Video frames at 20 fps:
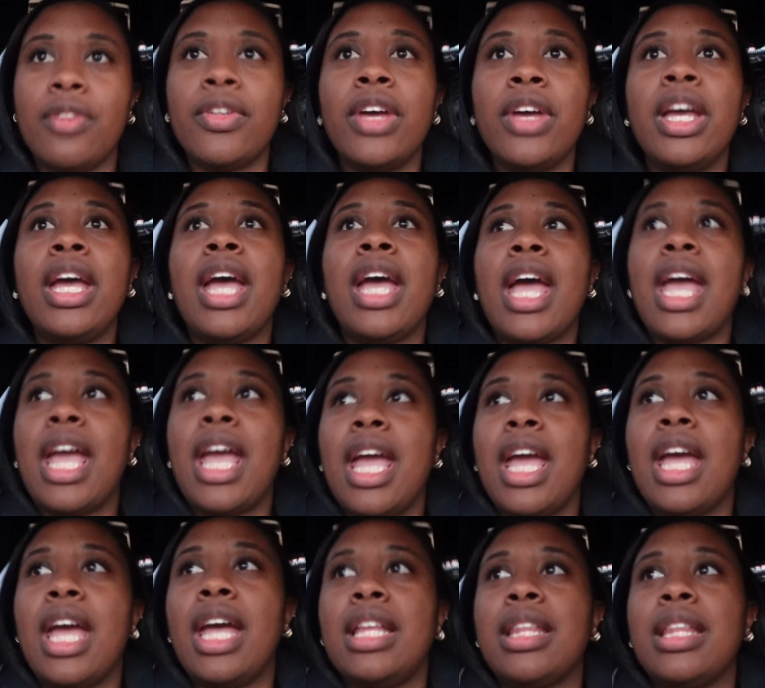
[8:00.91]

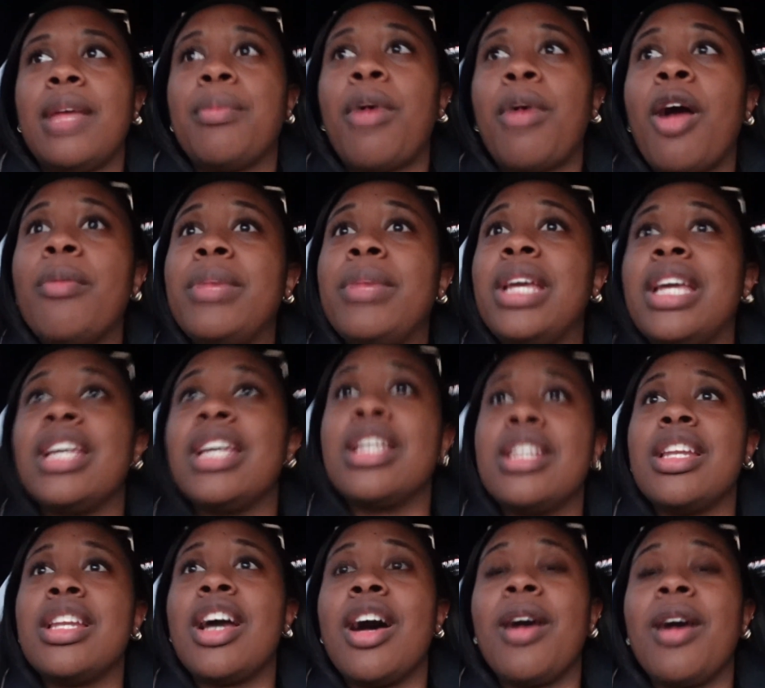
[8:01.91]
And they brought me
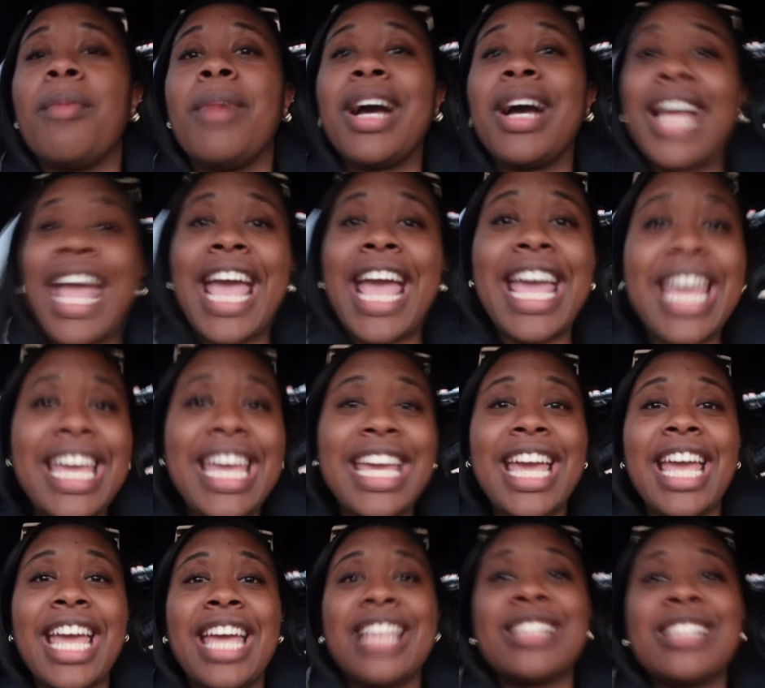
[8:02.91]
in um, a cake
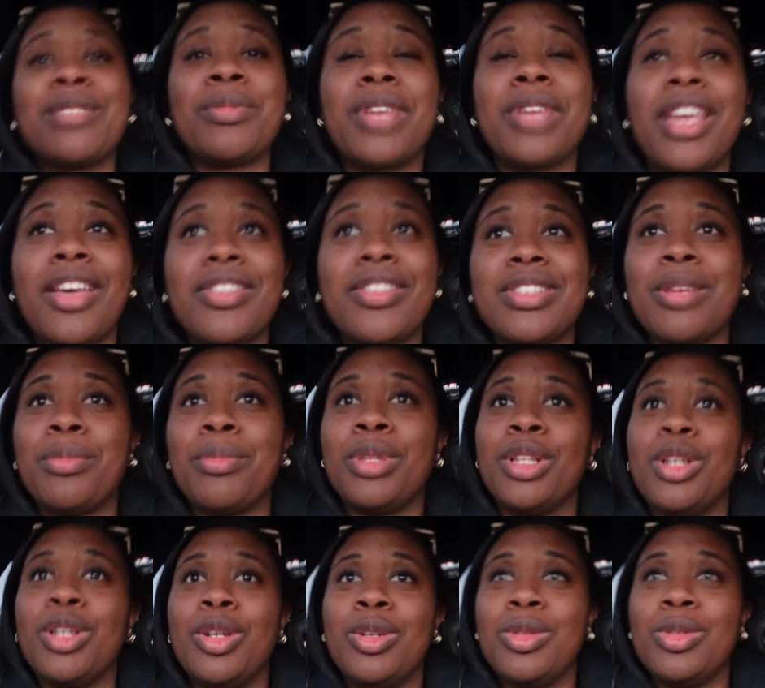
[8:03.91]
and some gifts and
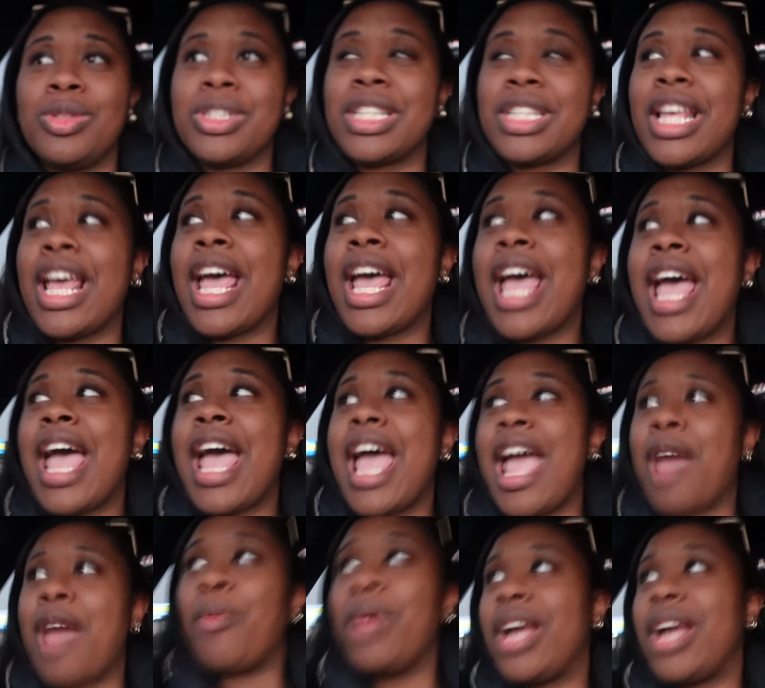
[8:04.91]
balloons.
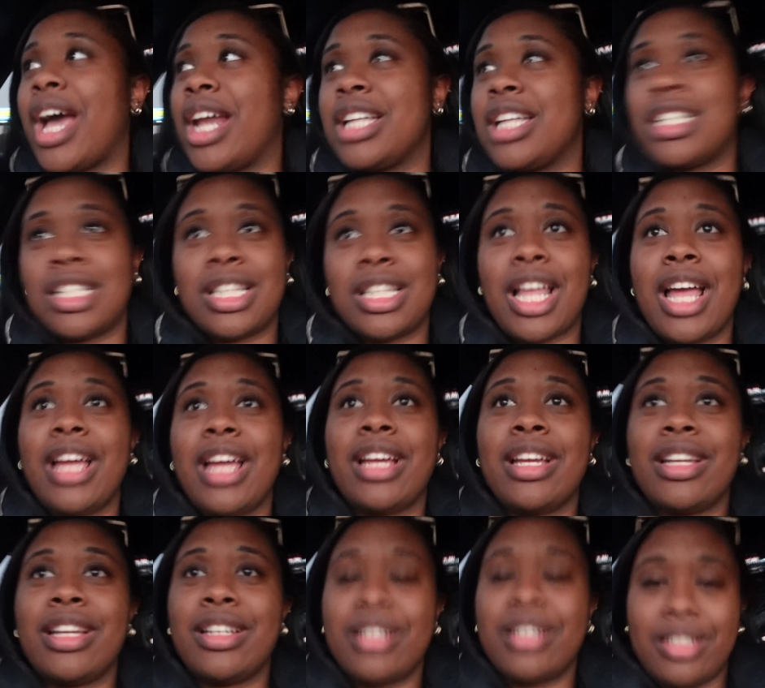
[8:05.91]
And we kind of just like
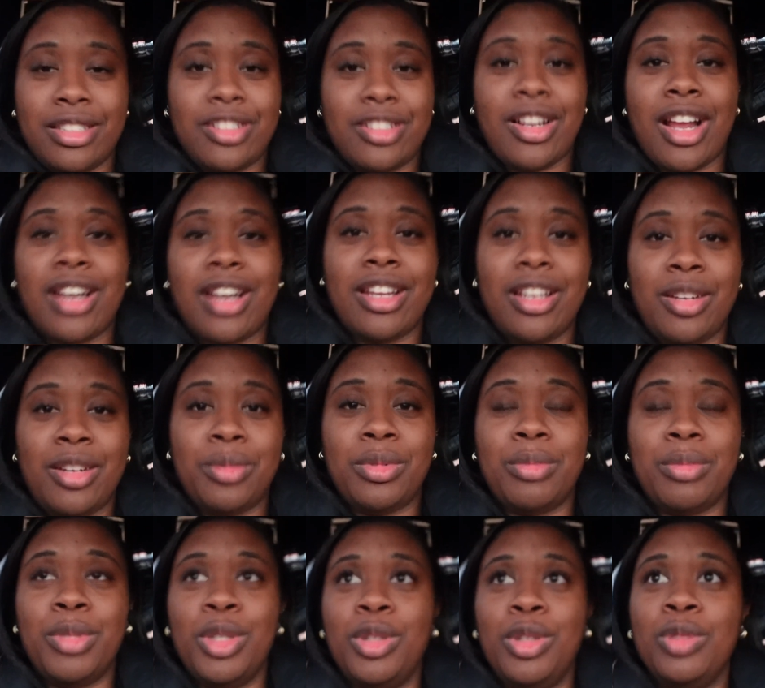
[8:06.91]
tried to help the
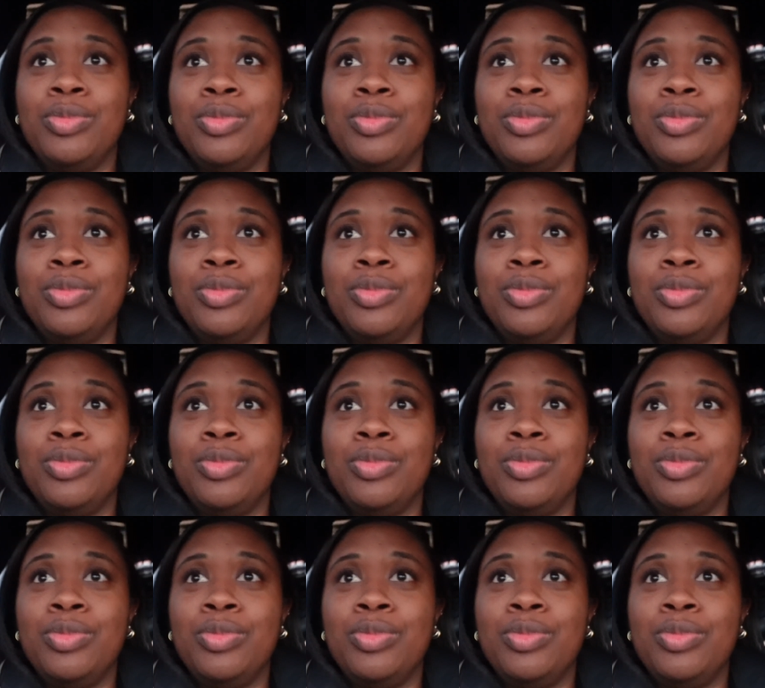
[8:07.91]
mood.